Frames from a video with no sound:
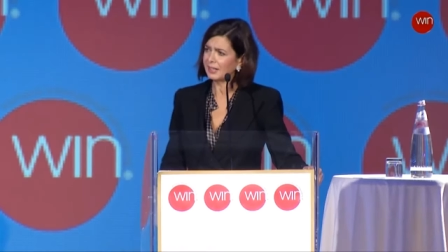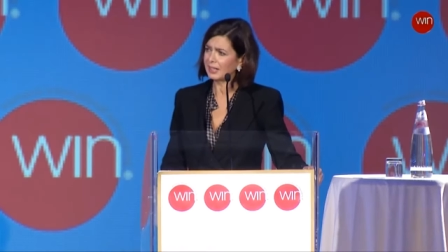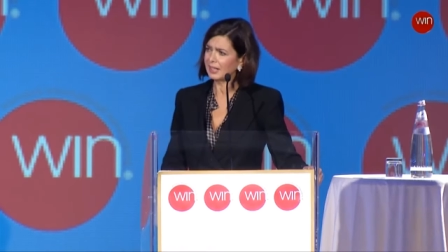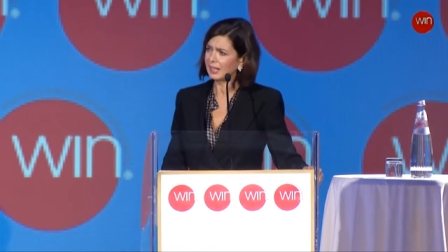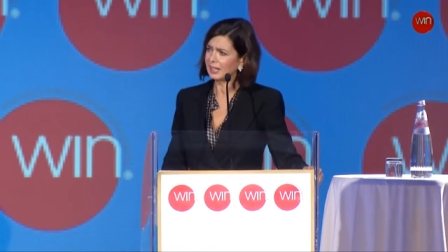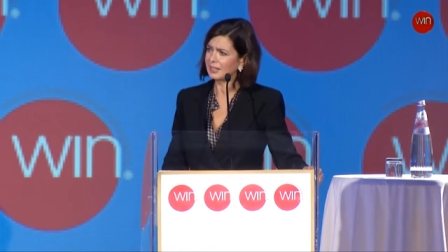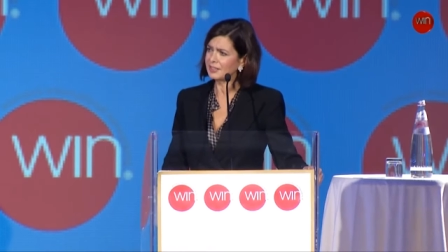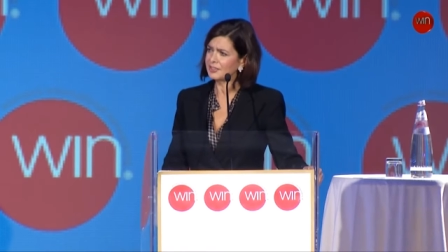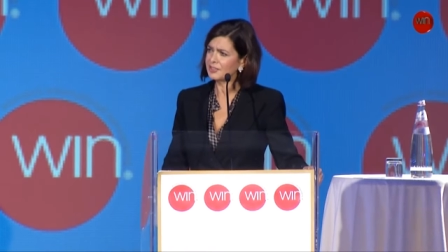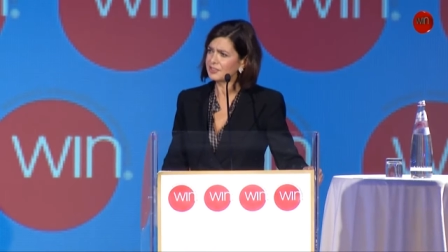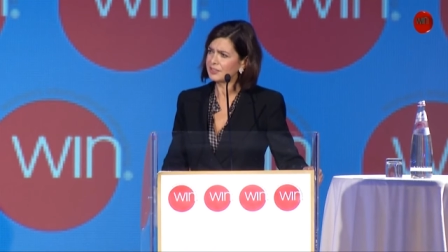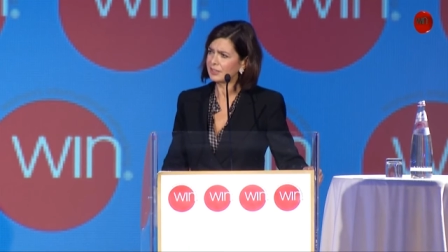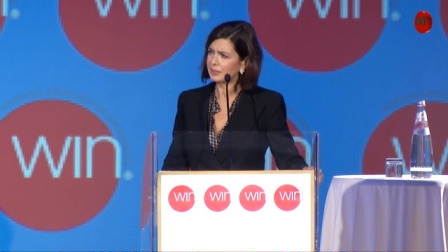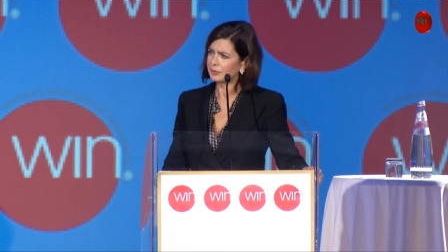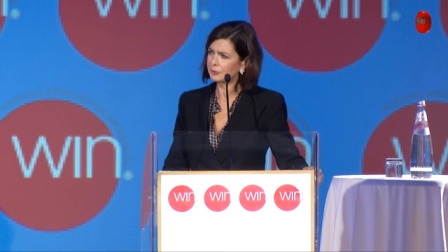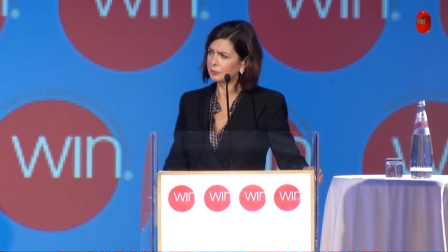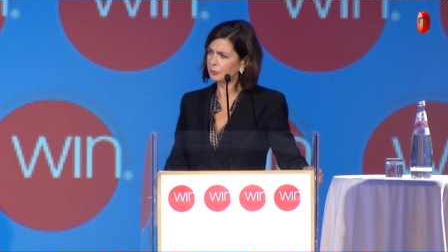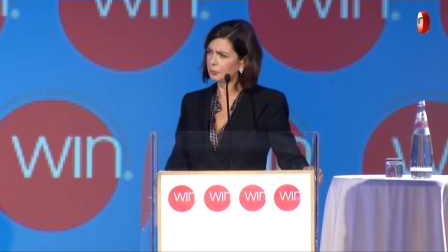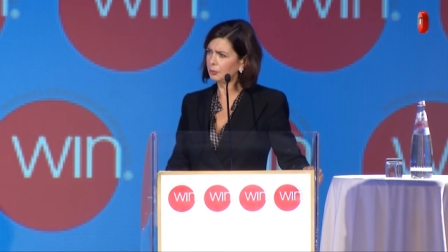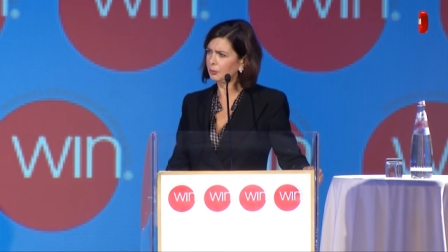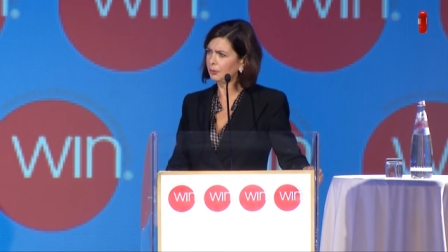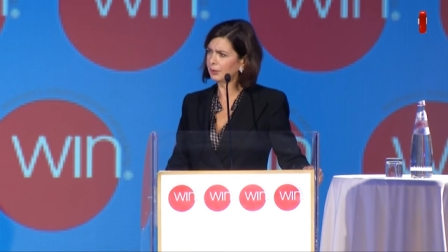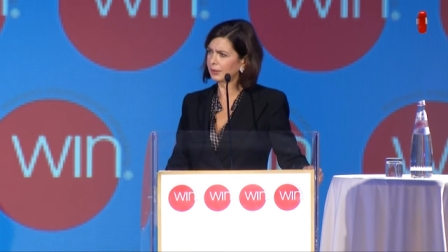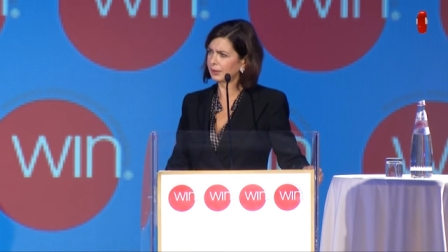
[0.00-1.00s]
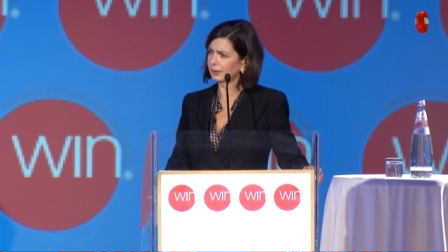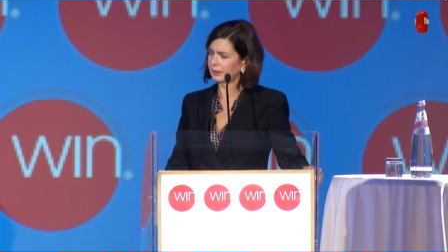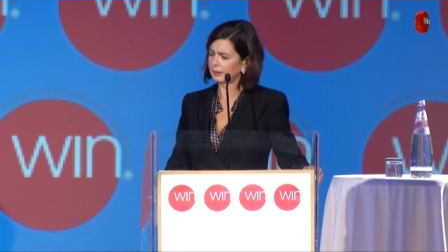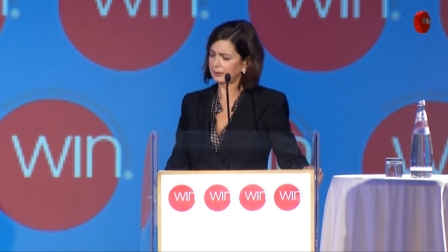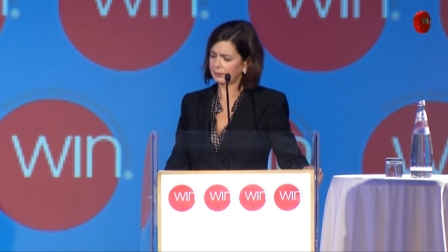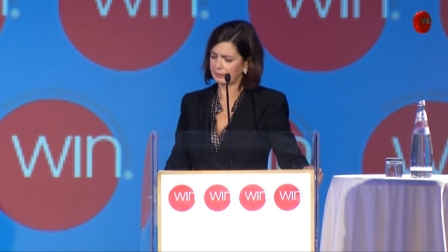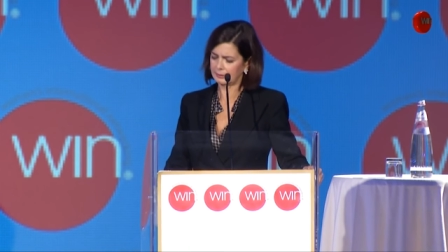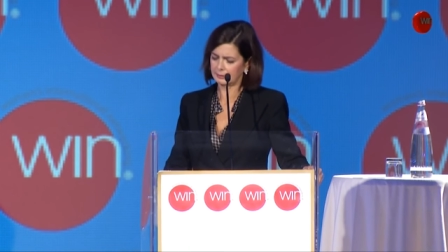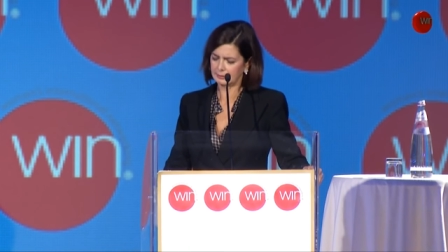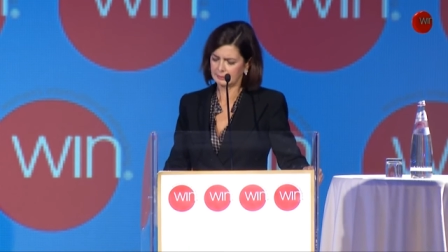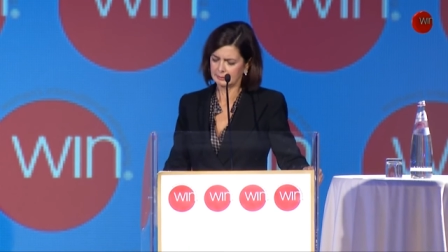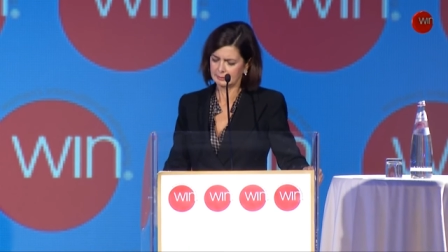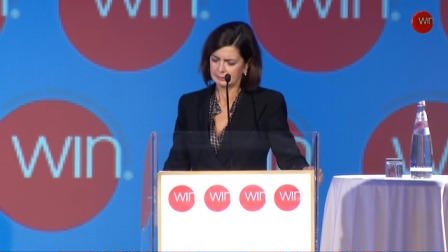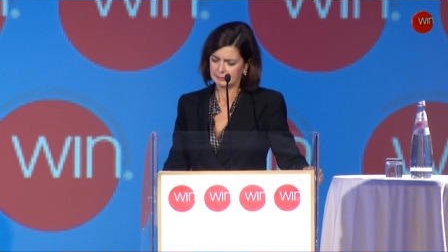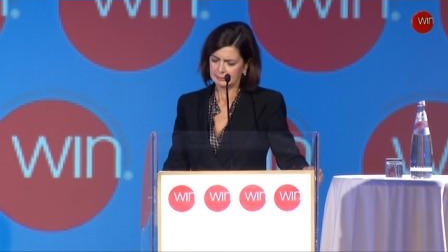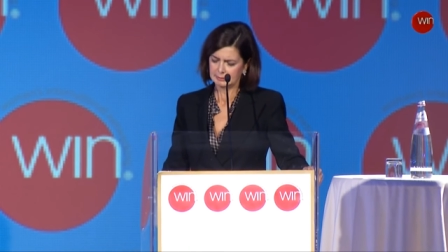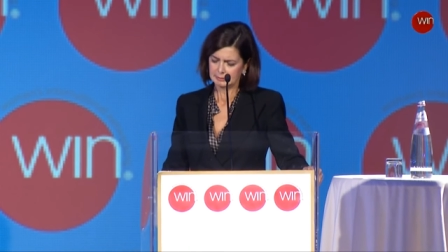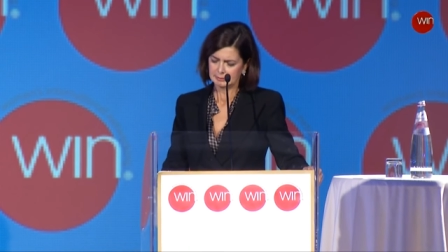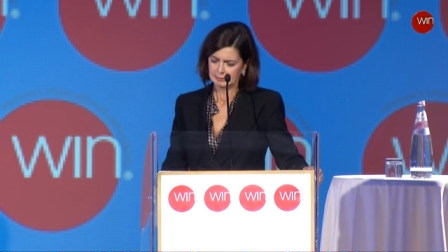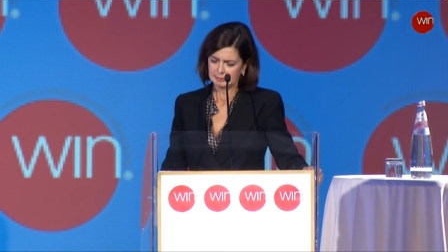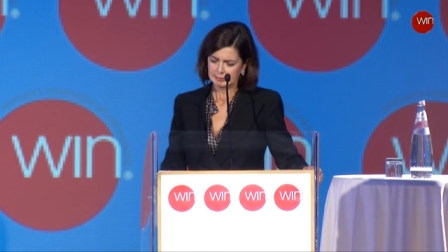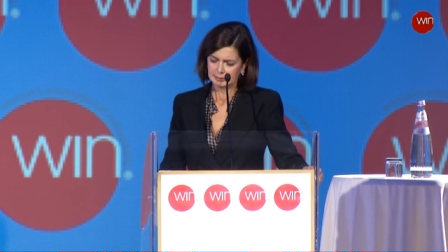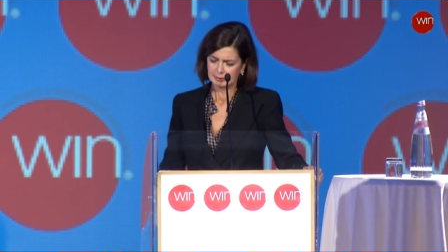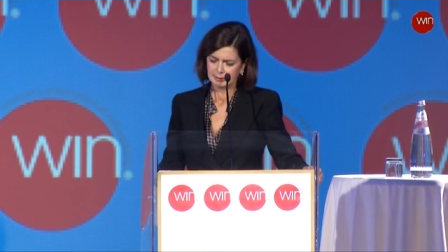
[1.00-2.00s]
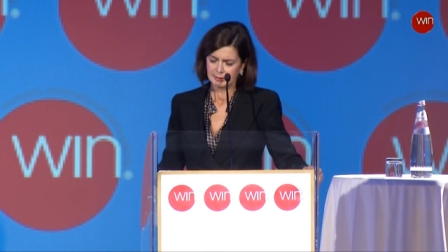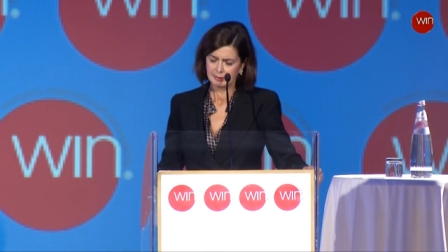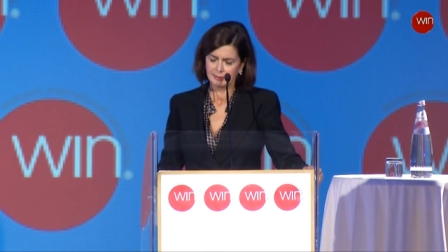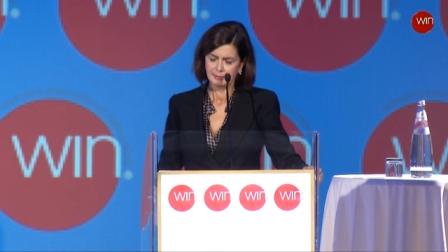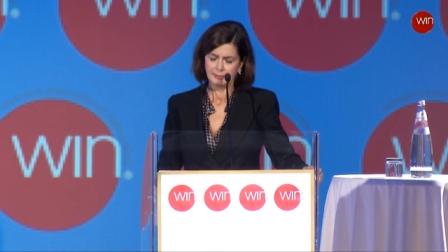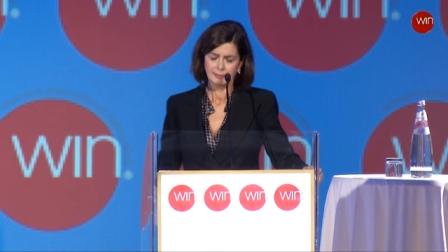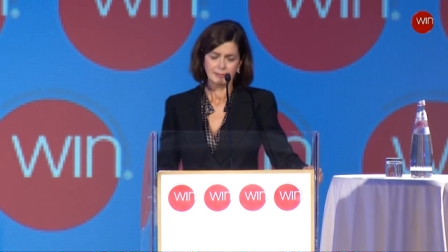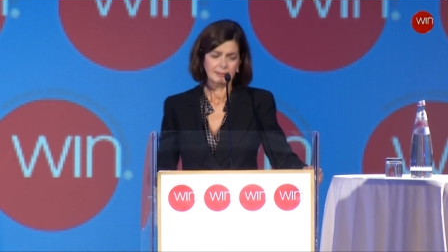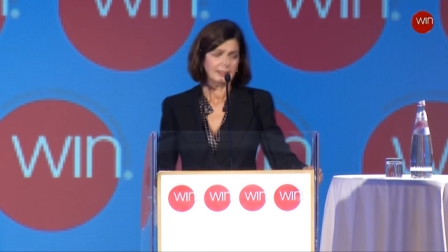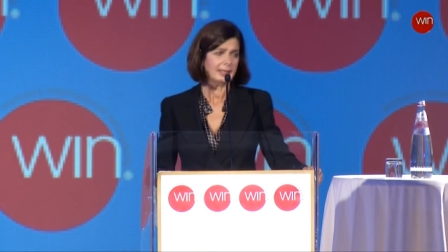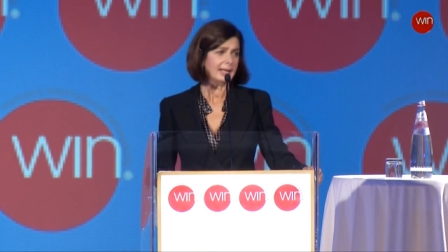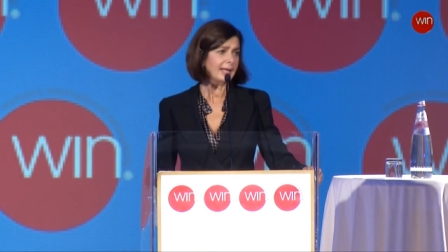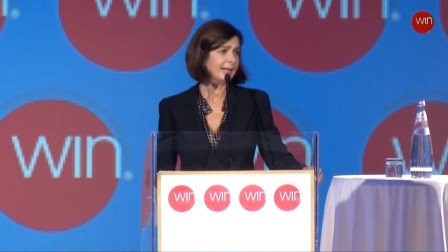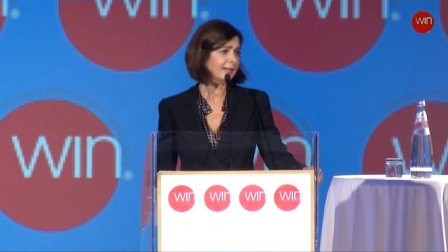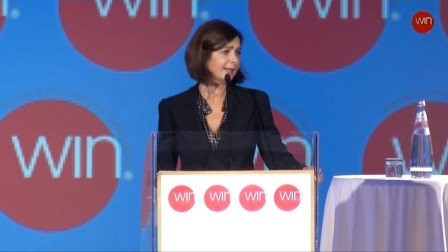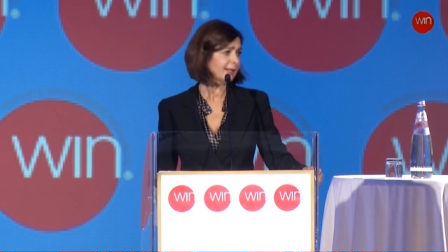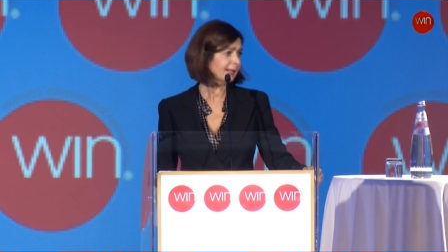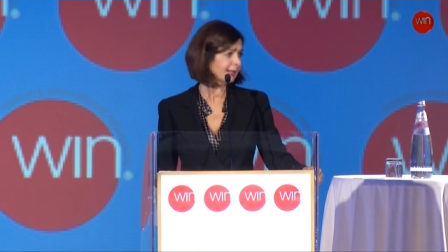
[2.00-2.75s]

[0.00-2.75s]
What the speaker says: countries are doing? And